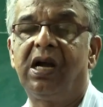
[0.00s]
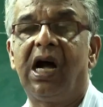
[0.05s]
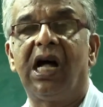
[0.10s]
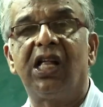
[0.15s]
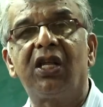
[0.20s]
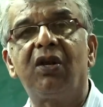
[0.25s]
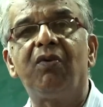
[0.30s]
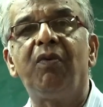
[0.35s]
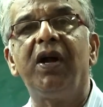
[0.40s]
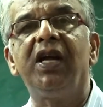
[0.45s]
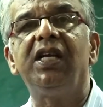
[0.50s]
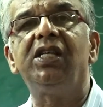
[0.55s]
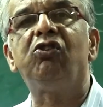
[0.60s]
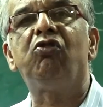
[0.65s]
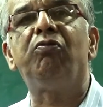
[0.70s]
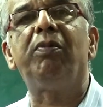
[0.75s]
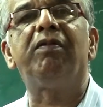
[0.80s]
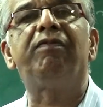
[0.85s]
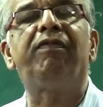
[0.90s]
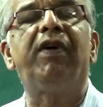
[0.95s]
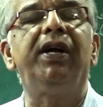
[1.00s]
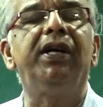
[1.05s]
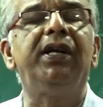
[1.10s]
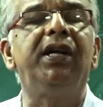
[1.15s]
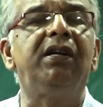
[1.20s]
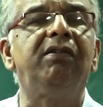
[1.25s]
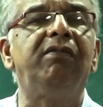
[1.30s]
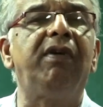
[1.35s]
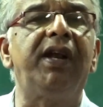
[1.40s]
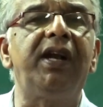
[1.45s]
Otherwise, you may find
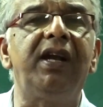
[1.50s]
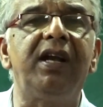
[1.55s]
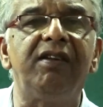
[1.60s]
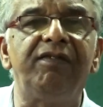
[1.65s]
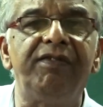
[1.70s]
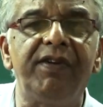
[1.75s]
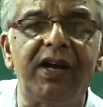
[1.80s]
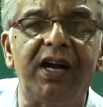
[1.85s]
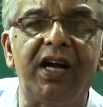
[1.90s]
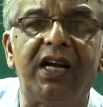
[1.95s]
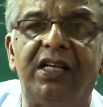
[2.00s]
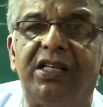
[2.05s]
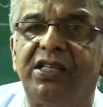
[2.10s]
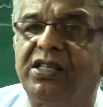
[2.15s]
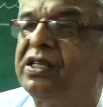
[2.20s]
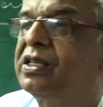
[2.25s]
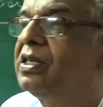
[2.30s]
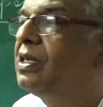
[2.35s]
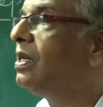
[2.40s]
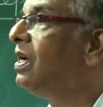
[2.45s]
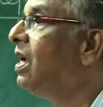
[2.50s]
it very difficult.